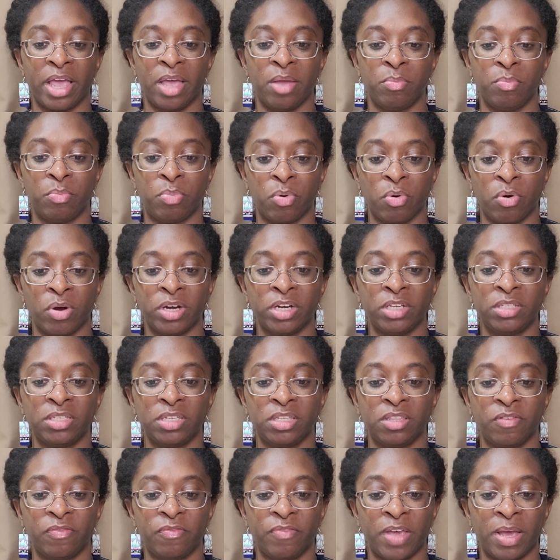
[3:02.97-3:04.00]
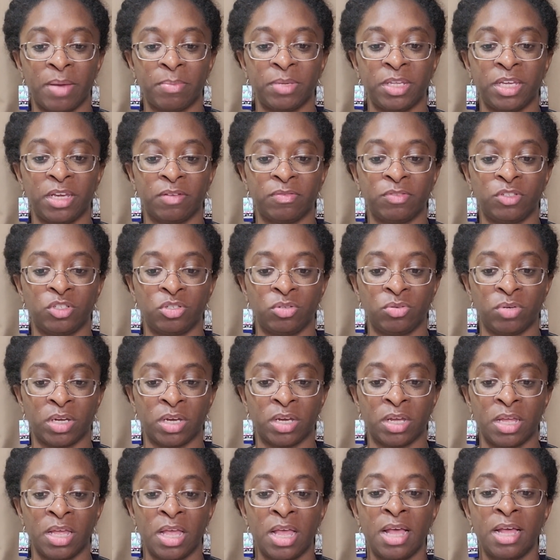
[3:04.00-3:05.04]
and born into the family of
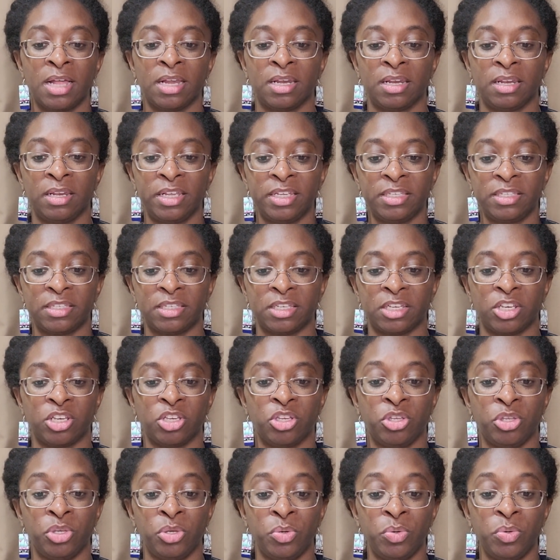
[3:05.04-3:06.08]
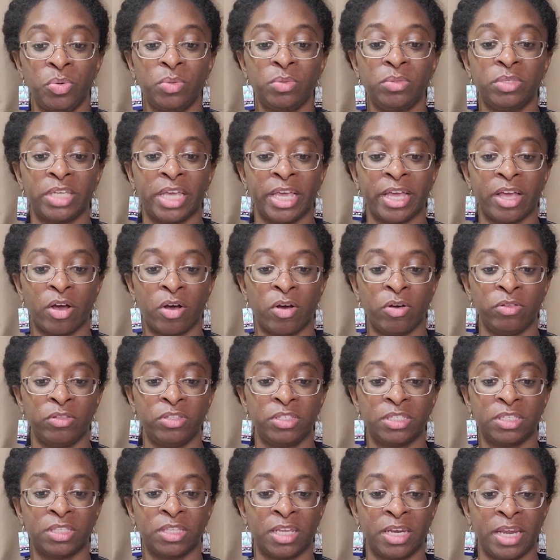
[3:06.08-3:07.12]
Judah. Listen, you who take
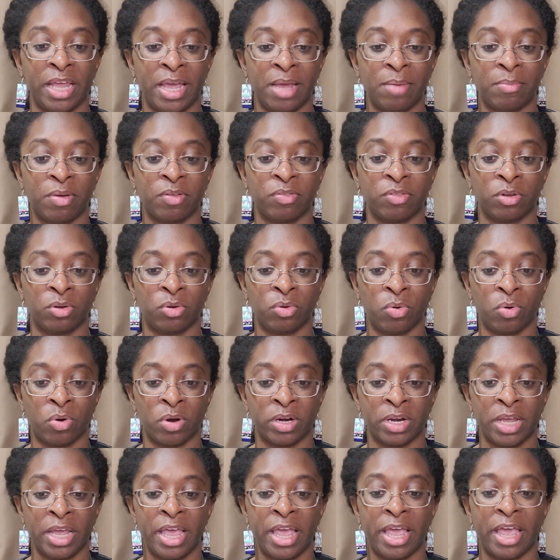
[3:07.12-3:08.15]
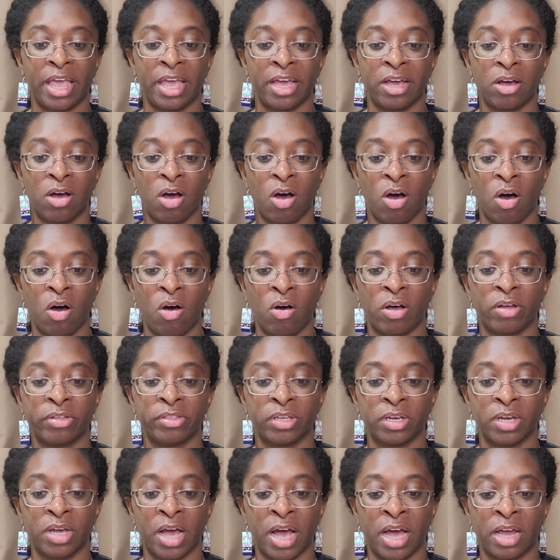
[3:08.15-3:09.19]
oaths in the name of the Lord and call on
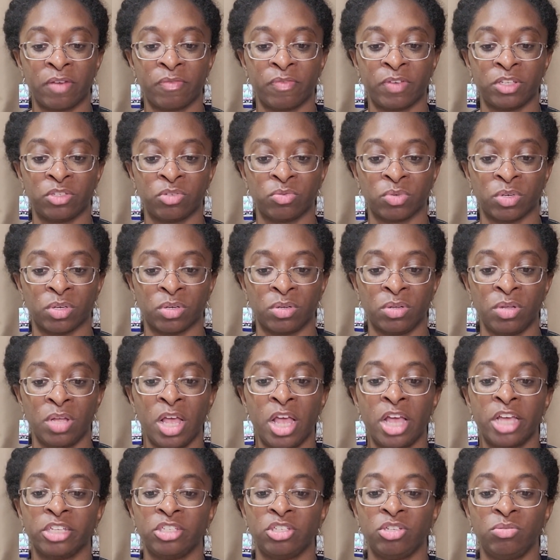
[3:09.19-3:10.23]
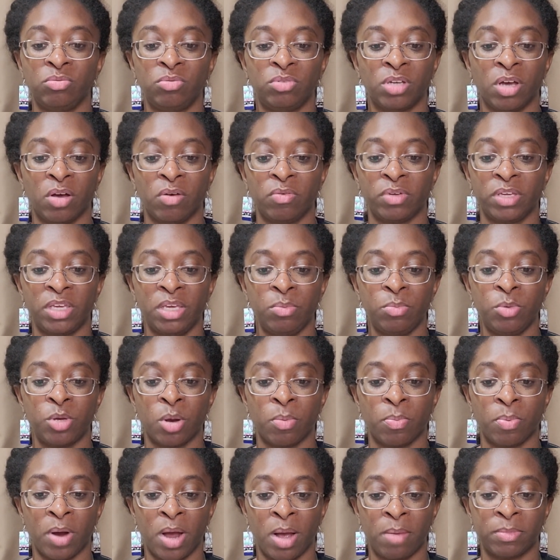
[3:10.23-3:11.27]
the God of Israel. You don't keep
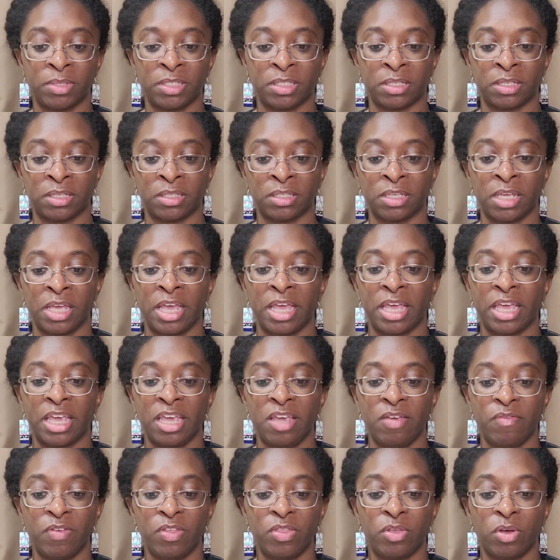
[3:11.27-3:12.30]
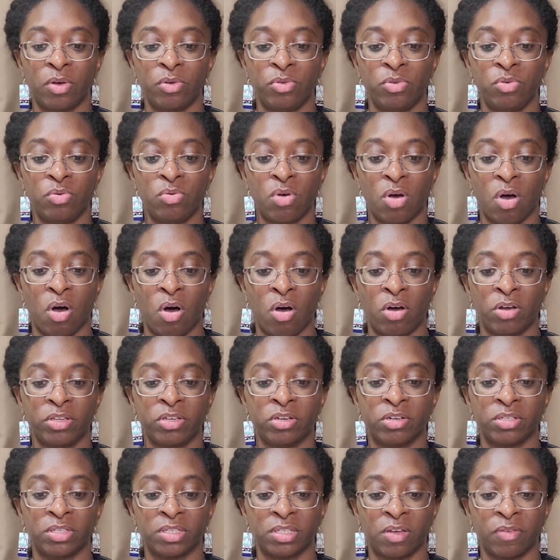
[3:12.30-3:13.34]
your promises, even though you call
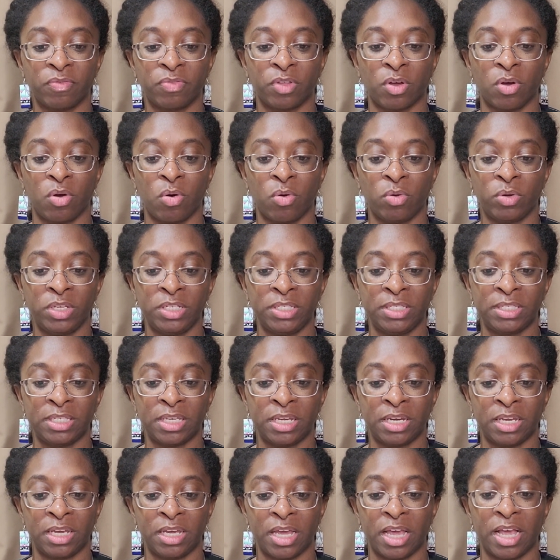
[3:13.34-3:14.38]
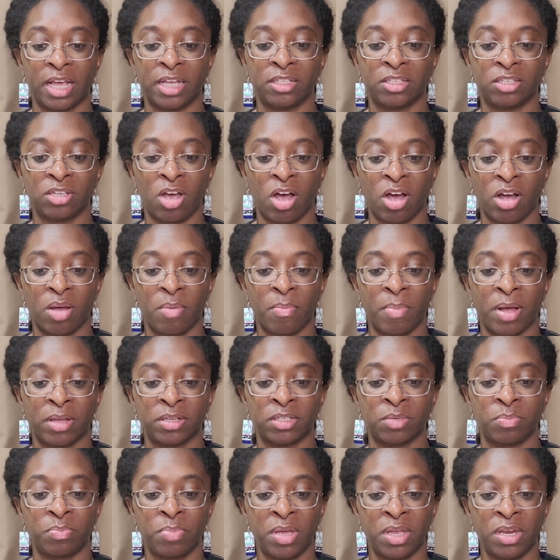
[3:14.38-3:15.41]
yourself the holy city and talk
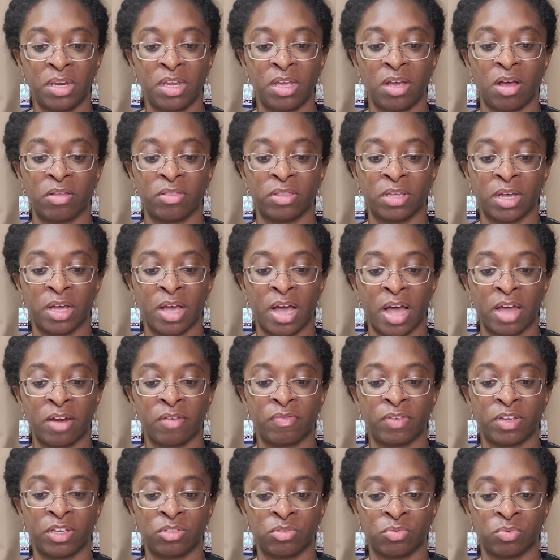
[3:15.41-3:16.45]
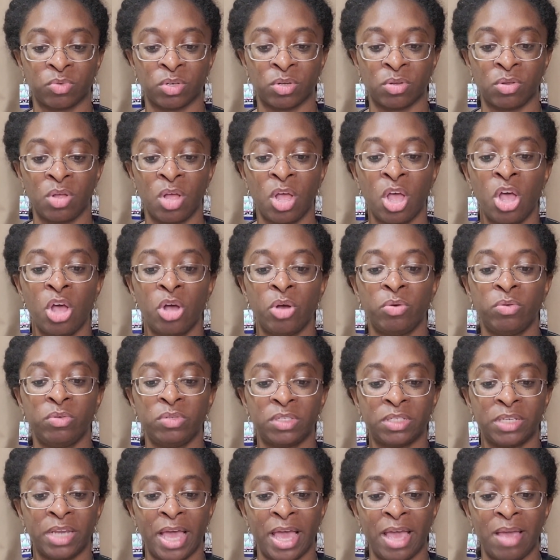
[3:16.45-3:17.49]
about depending on the God of Israel,
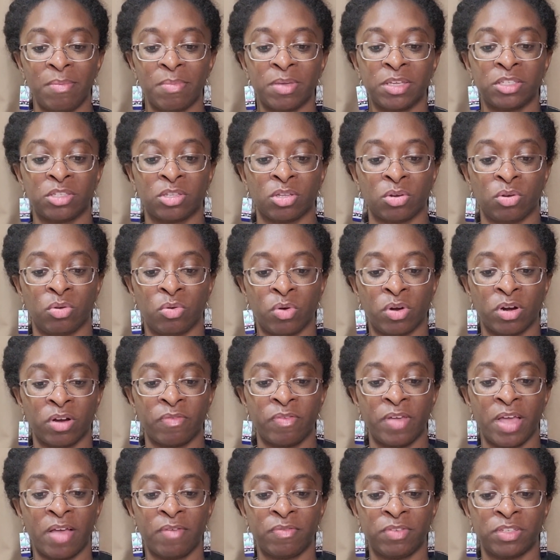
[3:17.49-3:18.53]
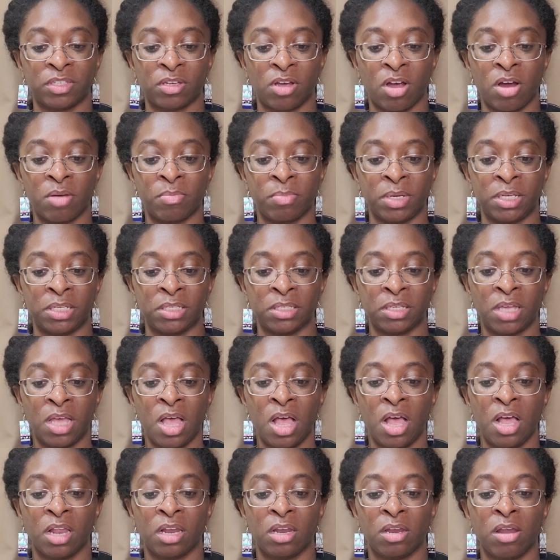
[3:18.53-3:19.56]
whose name is the Lord of heaven's armies.
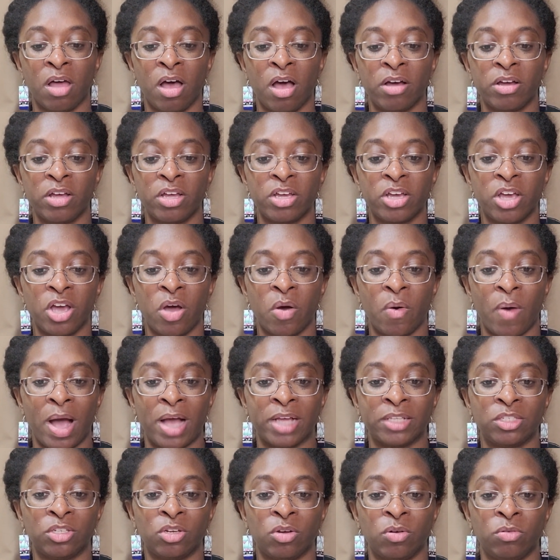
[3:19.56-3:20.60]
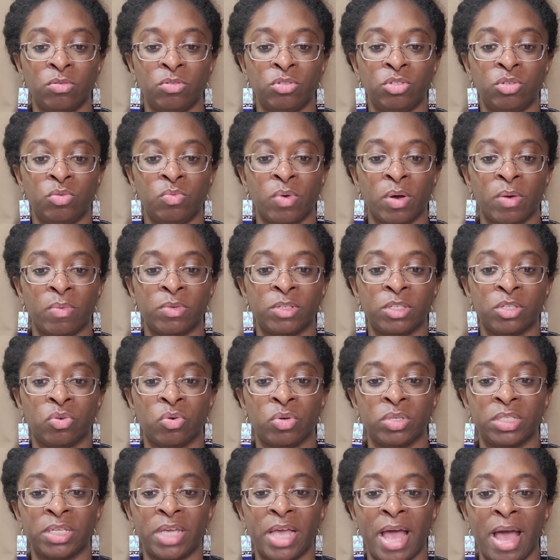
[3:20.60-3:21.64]
Long ago, I told you what was
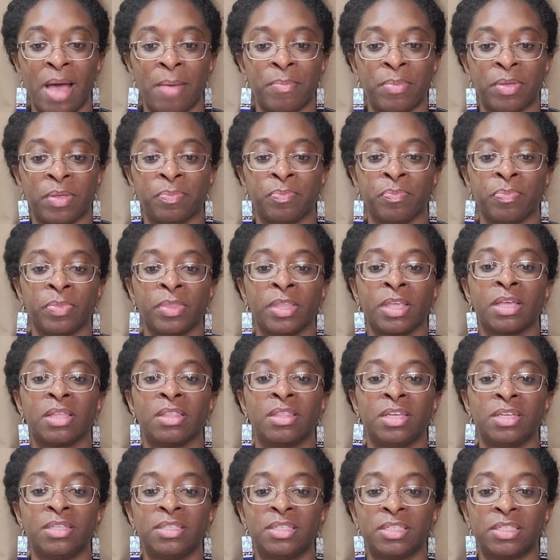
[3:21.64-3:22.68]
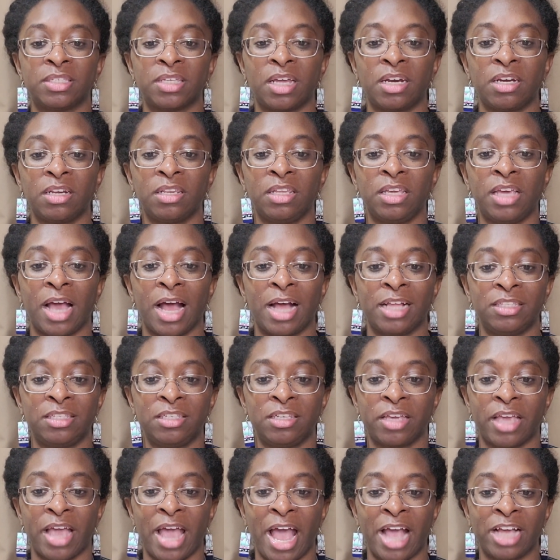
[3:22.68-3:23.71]
going to happen. Then suddenly I
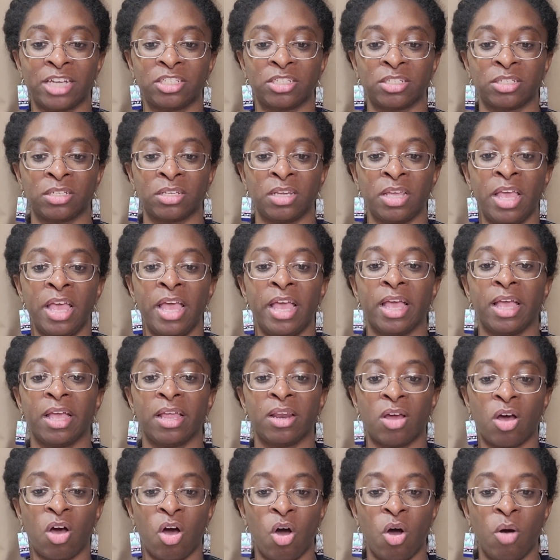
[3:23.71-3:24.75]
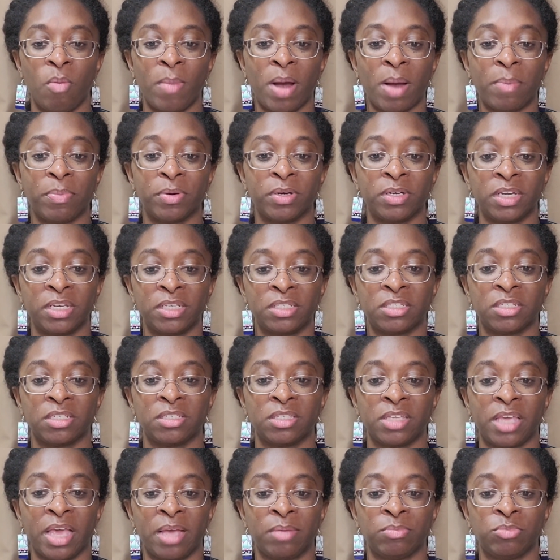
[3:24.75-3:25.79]
took action and all my
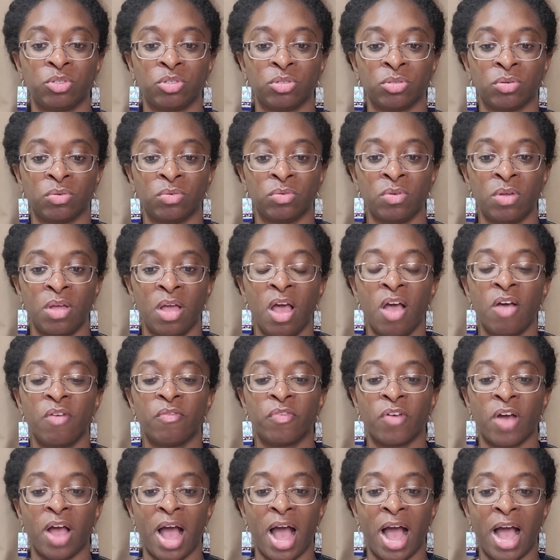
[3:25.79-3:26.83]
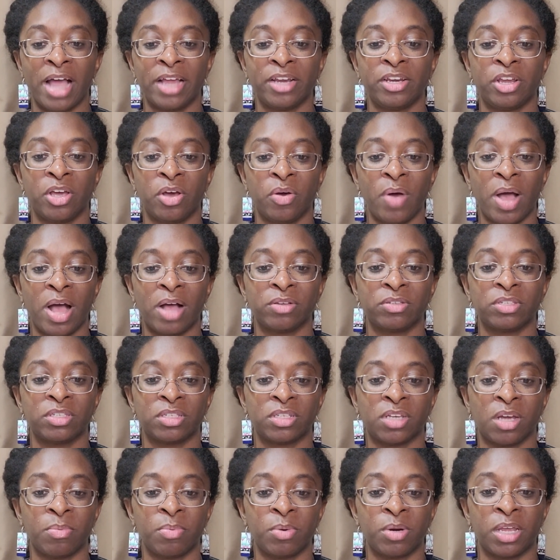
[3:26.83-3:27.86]
predictions came true. For I know how
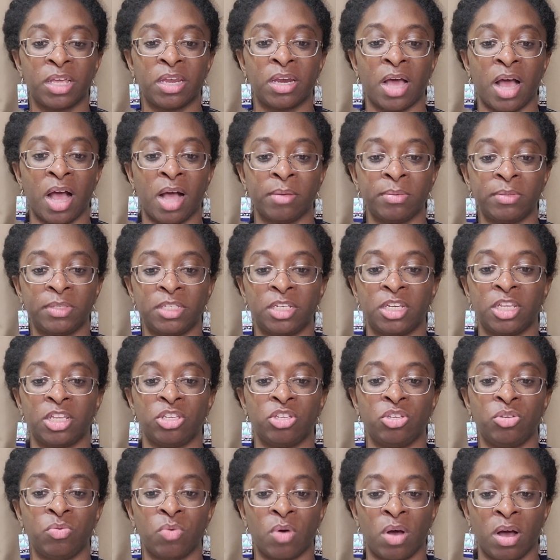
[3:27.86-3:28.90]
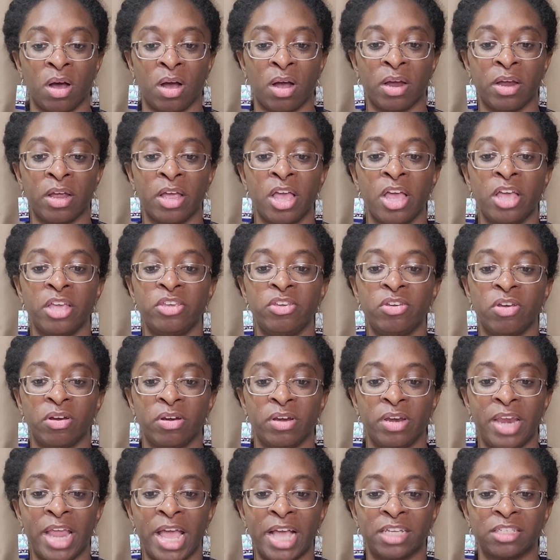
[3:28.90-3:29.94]
stubborn and obstinate you are. Your
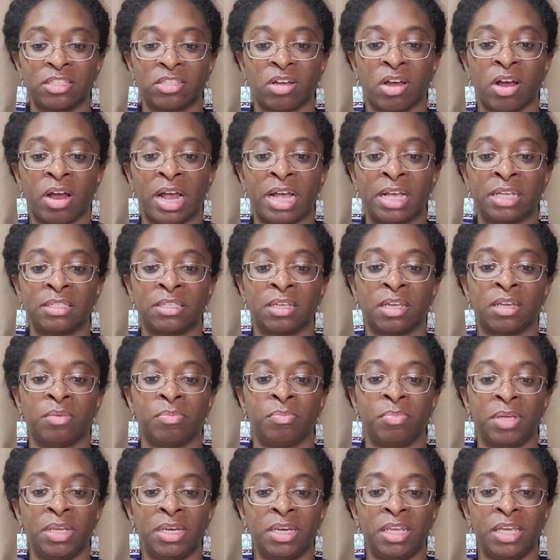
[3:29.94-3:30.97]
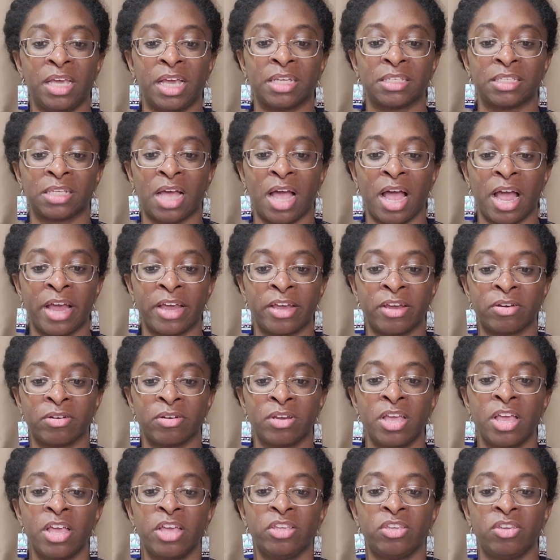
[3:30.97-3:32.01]
necks are as unbending as iron.
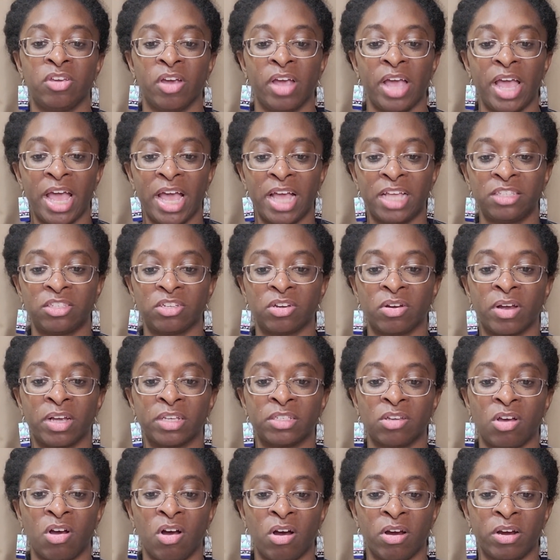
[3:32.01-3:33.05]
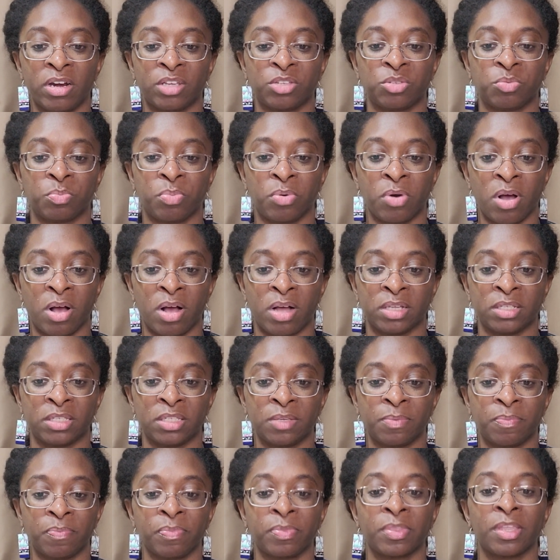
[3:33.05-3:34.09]
Your heads are as hard as bronze.